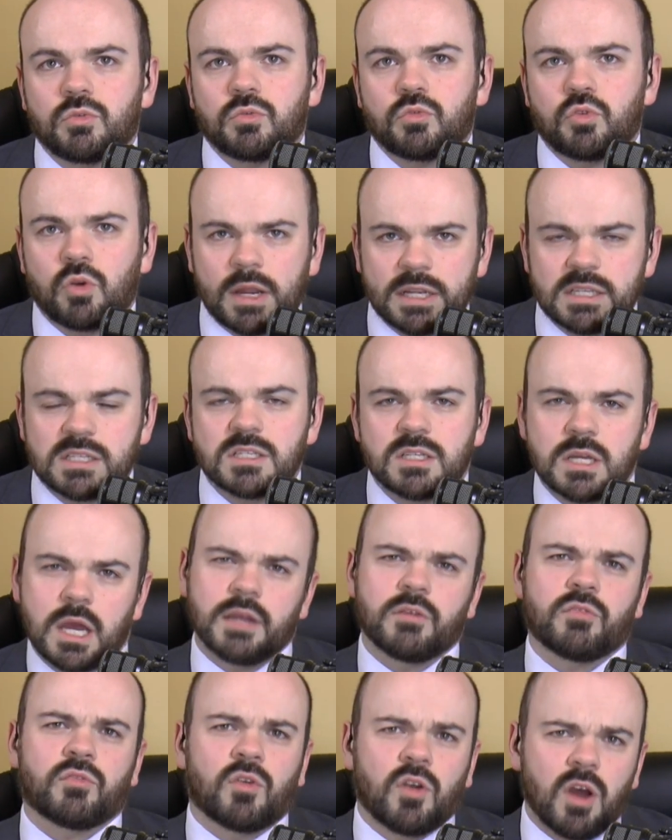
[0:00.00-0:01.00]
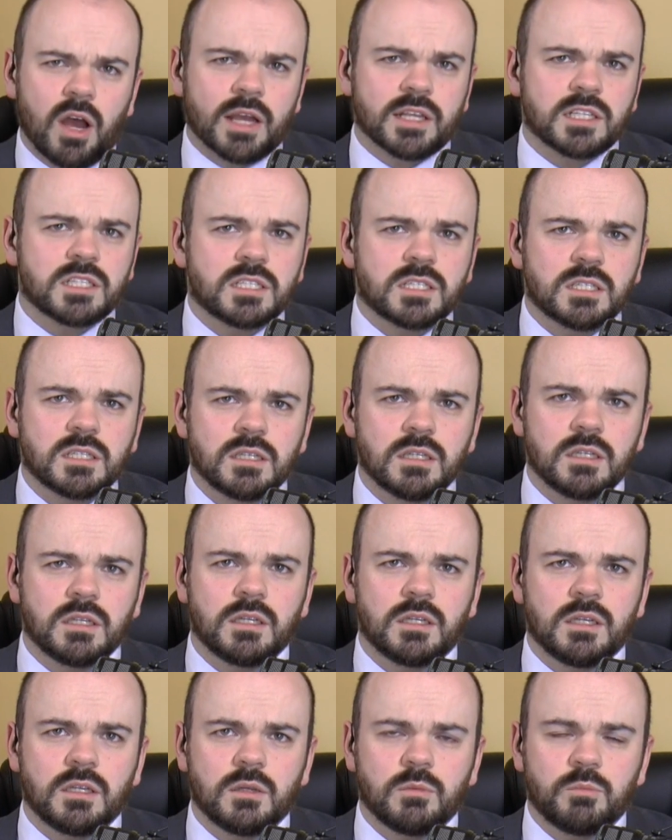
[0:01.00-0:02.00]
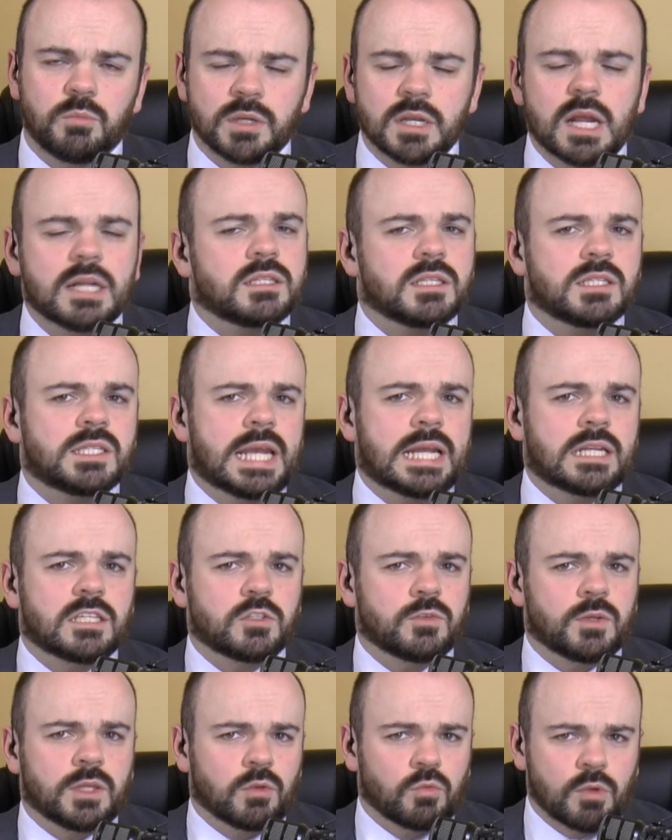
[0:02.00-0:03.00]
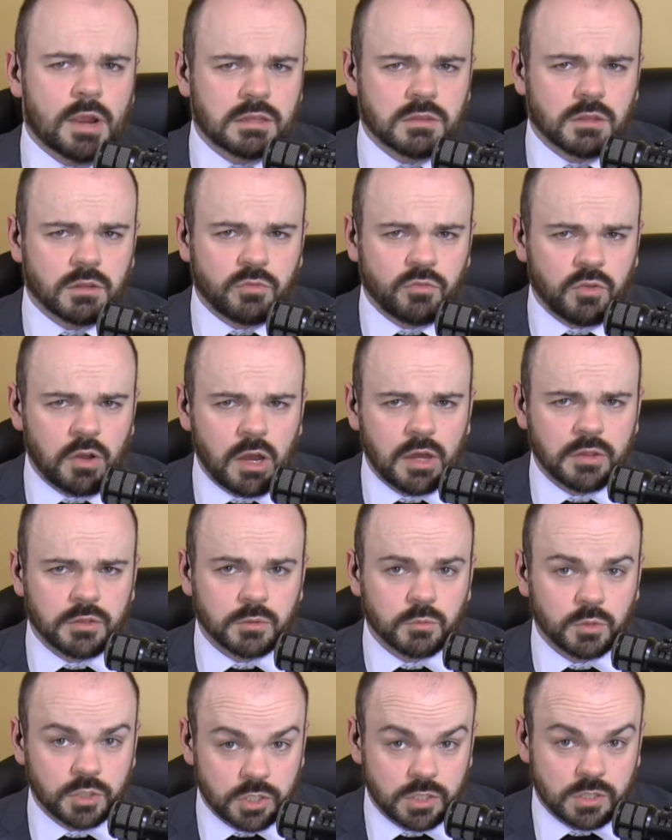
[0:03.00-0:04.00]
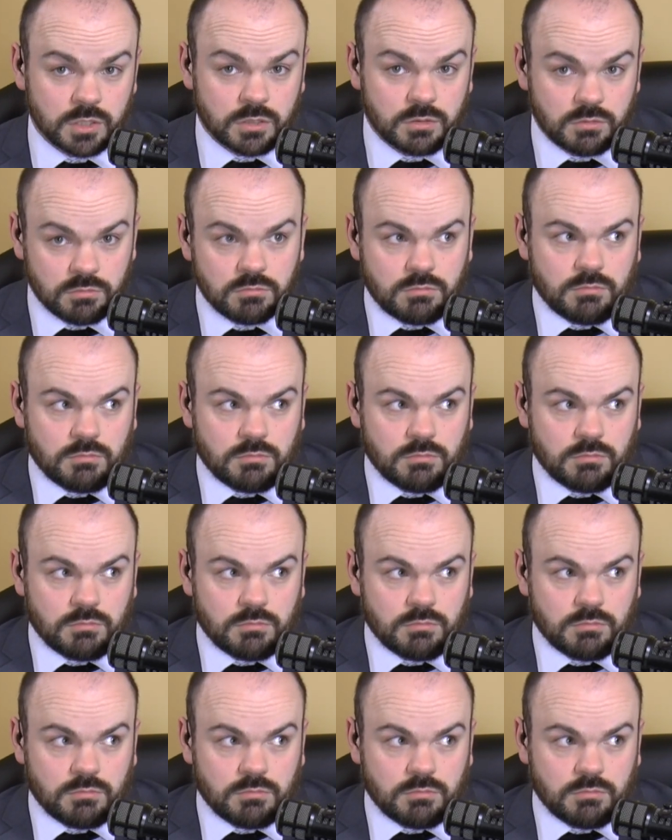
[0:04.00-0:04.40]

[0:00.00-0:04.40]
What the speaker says: Christ died for us, but not to satisfy the wrath of the Father, which is